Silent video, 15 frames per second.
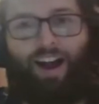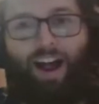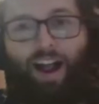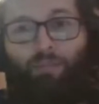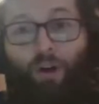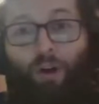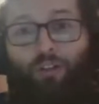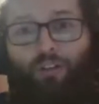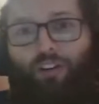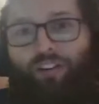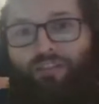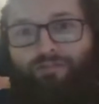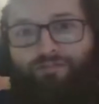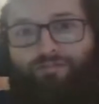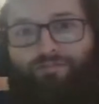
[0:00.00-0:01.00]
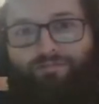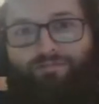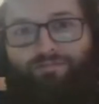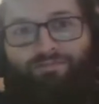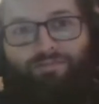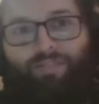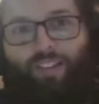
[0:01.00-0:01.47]
I'm older.
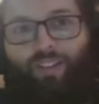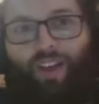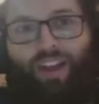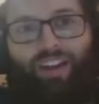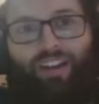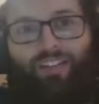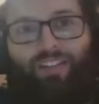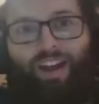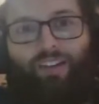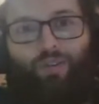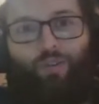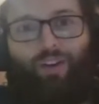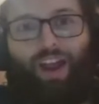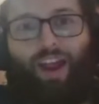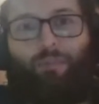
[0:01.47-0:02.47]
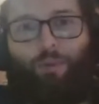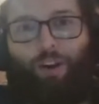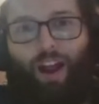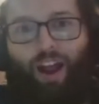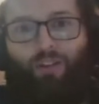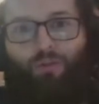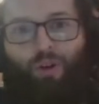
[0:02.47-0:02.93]
So I guess that's what
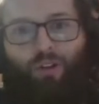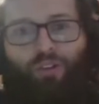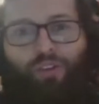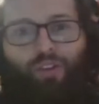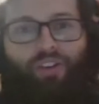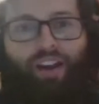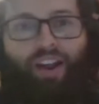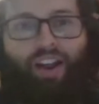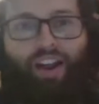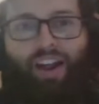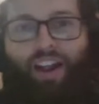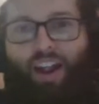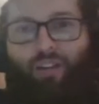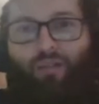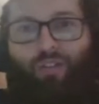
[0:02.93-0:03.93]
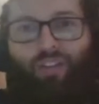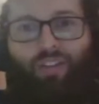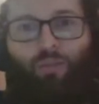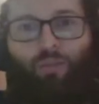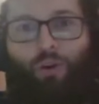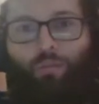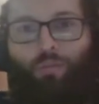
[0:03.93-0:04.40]
happened. I'm older. I've seen
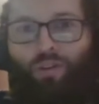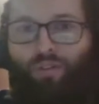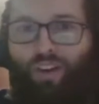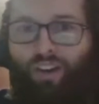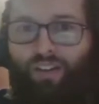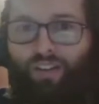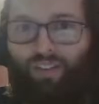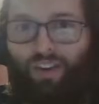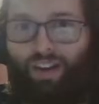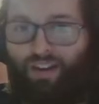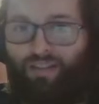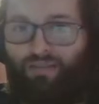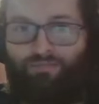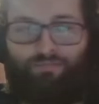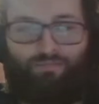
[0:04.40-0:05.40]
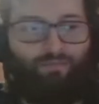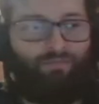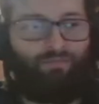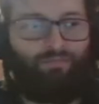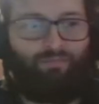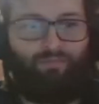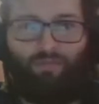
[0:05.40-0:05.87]
more movies, and
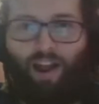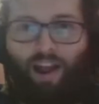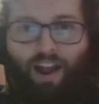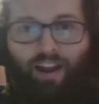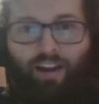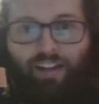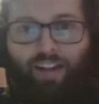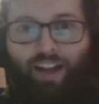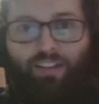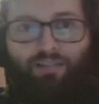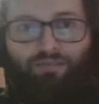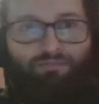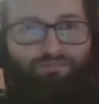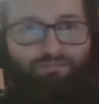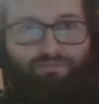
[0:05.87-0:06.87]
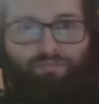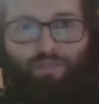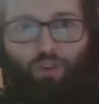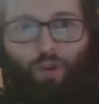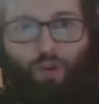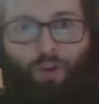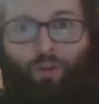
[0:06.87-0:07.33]
I get
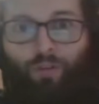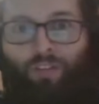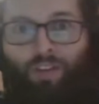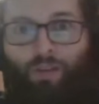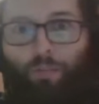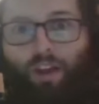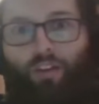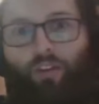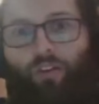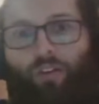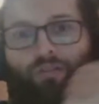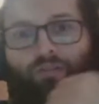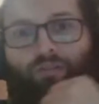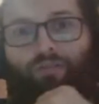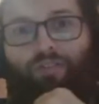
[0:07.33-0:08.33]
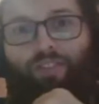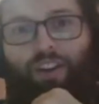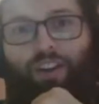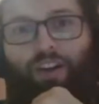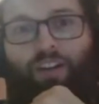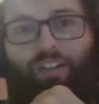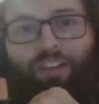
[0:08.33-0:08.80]
to understand better
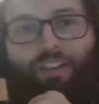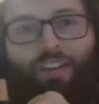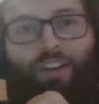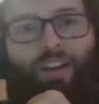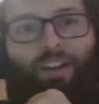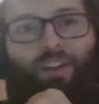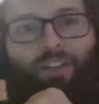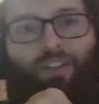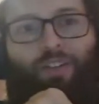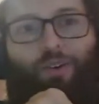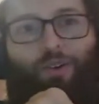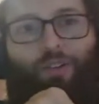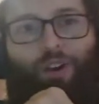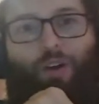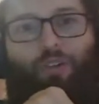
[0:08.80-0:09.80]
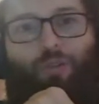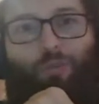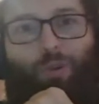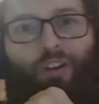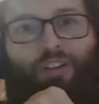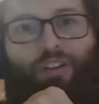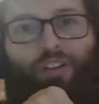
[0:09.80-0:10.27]
the art. So Ghost
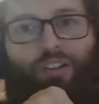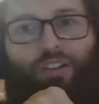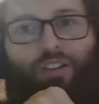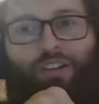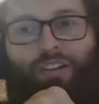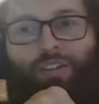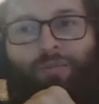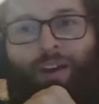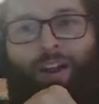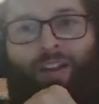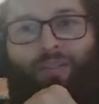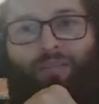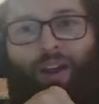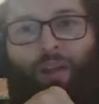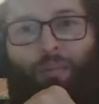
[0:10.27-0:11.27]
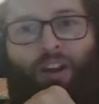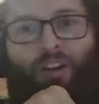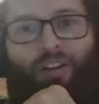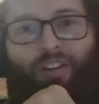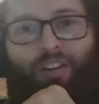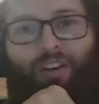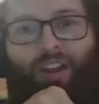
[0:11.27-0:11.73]
Protocol on my
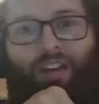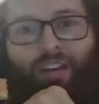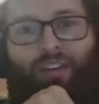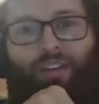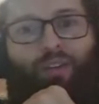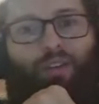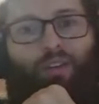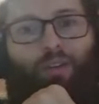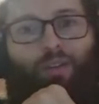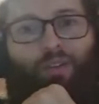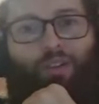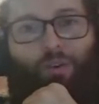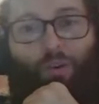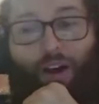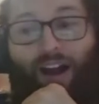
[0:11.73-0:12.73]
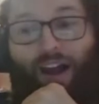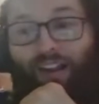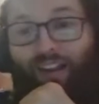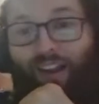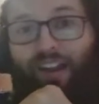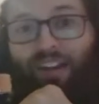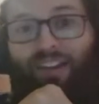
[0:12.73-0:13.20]
marathon I did 2 years ago. I
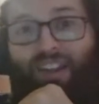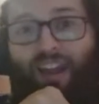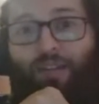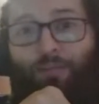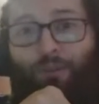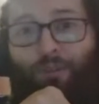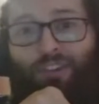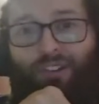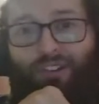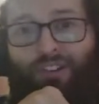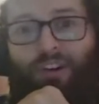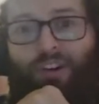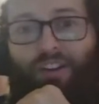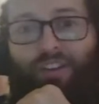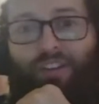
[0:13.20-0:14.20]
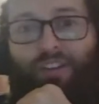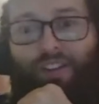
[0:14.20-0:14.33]
liked that movie a lot.